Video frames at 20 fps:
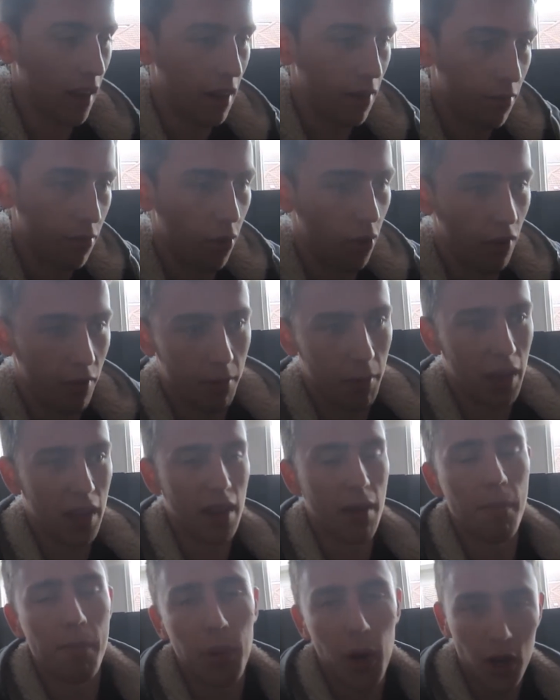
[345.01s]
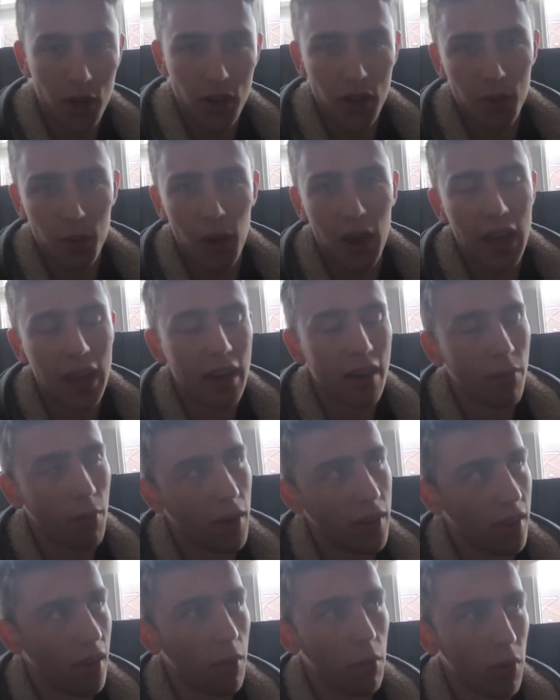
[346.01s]
in front of me and then barged his way in.
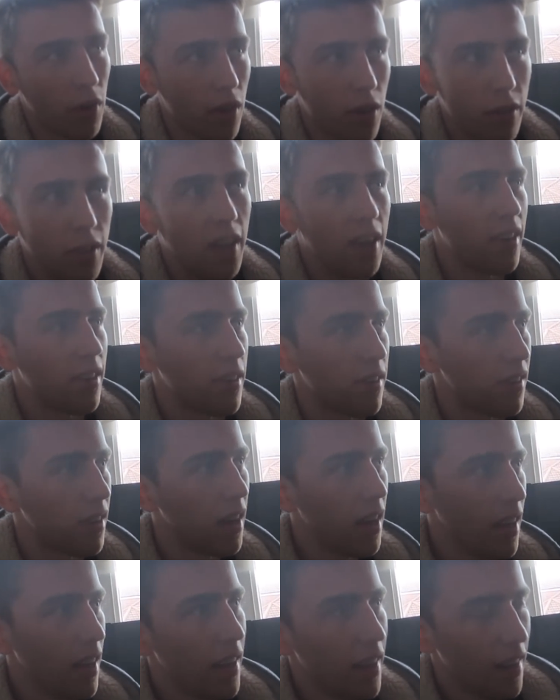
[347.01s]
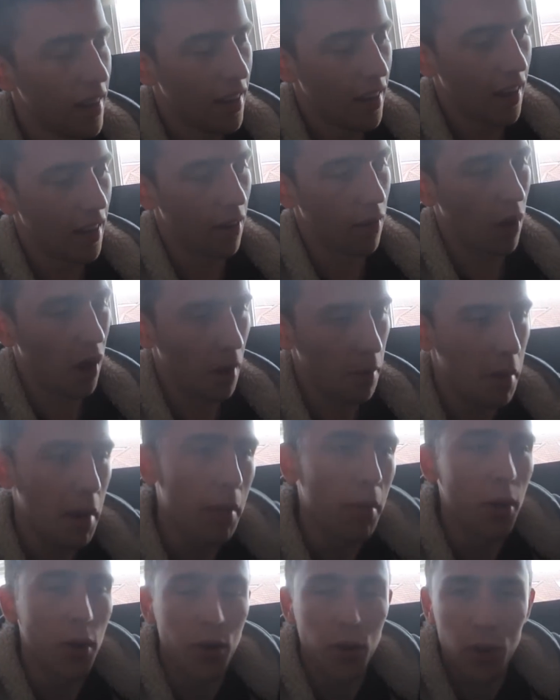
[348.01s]
Whereas I wouldn't do that because I don't like
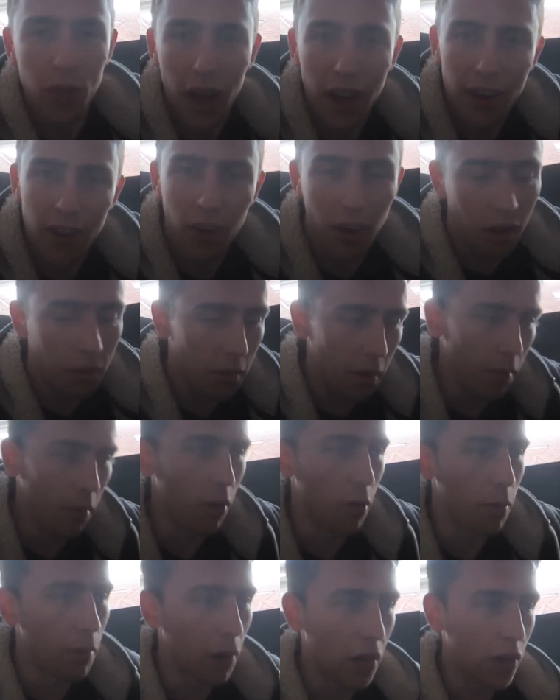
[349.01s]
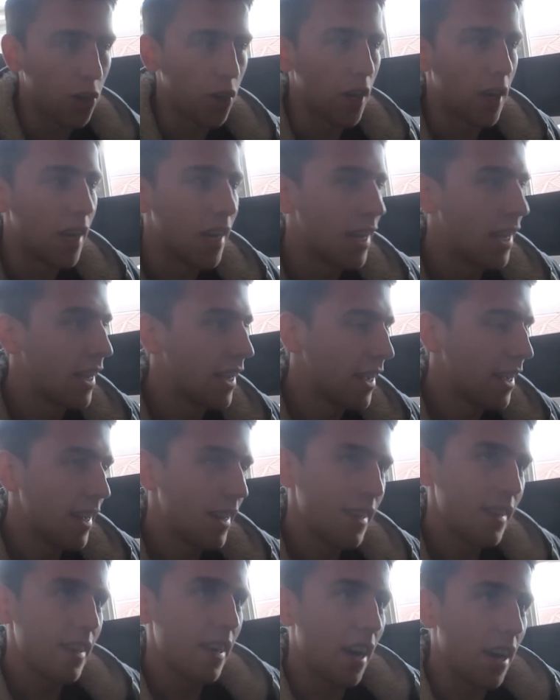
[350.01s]
people who do that. I don't like people who barge in.
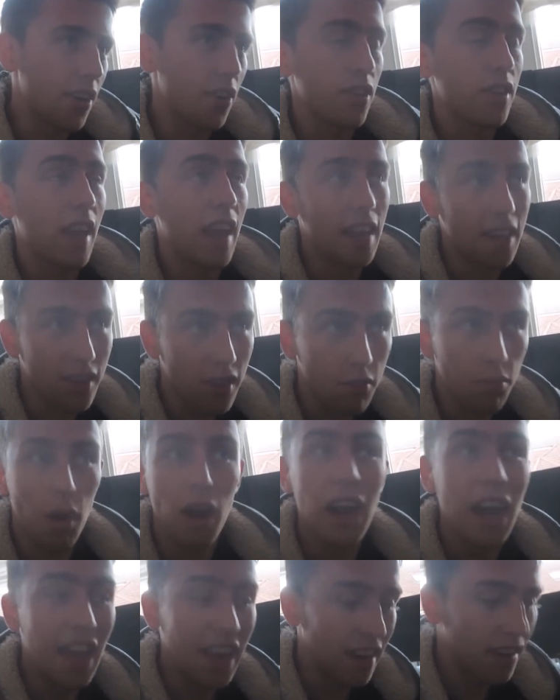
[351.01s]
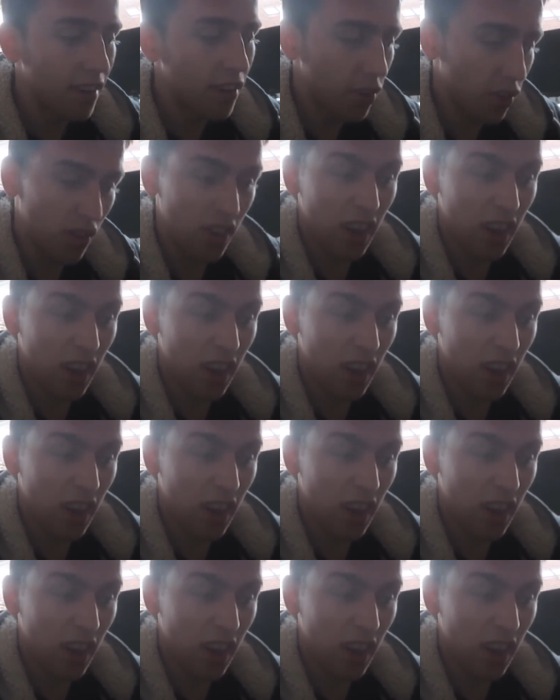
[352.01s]
I just get into the right lane and just